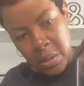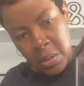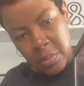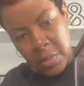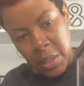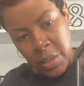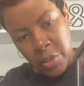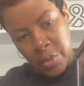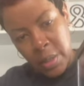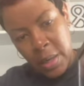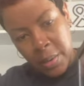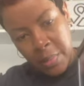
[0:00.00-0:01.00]
Make
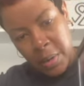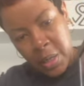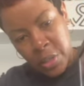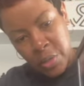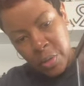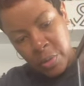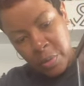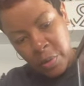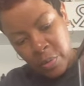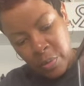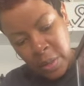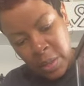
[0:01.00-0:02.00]
sure that I measure them
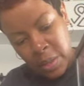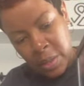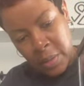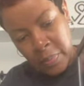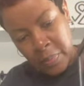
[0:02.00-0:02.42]
correctly.